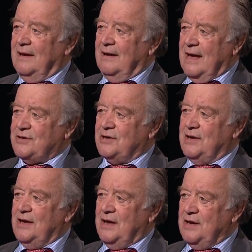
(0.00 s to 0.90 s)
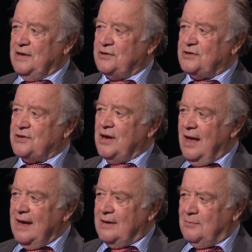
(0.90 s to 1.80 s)
less than a year's
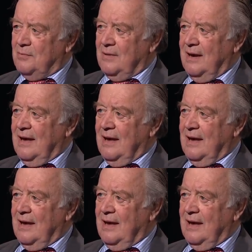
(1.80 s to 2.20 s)
time.